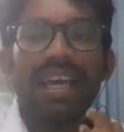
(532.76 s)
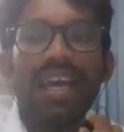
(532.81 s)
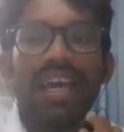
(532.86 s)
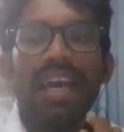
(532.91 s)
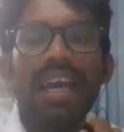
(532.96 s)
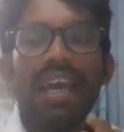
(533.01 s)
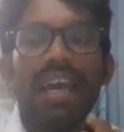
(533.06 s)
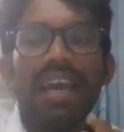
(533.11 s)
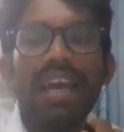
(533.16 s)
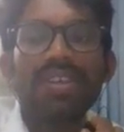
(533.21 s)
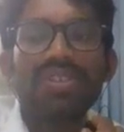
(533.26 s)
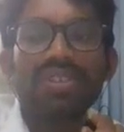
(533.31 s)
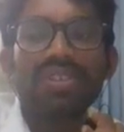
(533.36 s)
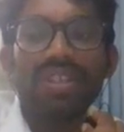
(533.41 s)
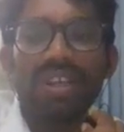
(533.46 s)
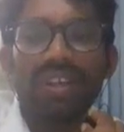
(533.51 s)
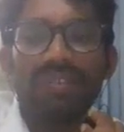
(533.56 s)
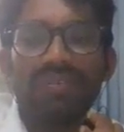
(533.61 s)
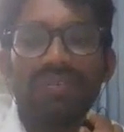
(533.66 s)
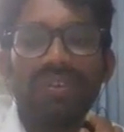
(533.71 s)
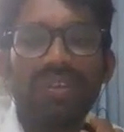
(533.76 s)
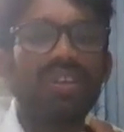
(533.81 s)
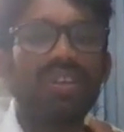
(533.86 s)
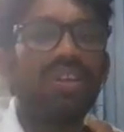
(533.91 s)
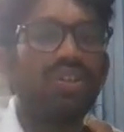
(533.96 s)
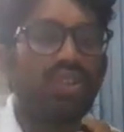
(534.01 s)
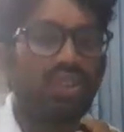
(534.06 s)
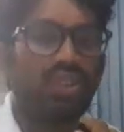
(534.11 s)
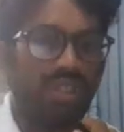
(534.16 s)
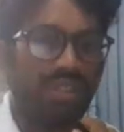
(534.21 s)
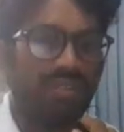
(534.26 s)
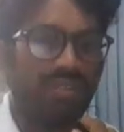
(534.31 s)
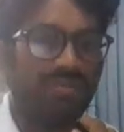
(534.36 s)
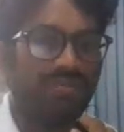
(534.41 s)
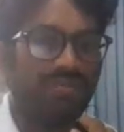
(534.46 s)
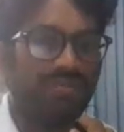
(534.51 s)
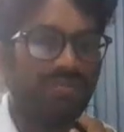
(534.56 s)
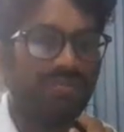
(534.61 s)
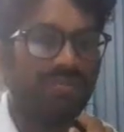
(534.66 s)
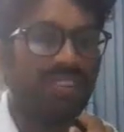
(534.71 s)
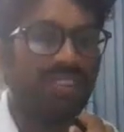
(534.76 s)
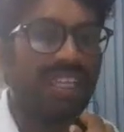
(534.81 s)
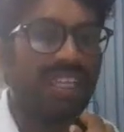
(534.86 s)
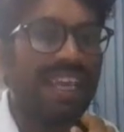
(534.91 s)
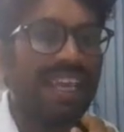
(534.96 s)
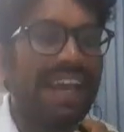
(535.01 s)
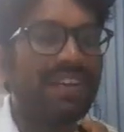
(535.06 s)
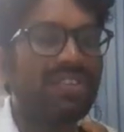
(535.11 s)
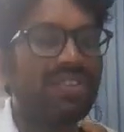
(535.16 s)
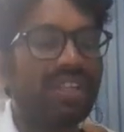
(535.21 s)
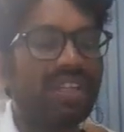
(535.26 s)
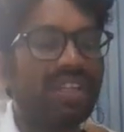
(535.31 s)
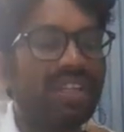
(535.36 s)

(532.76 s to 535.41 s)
esterification reaction.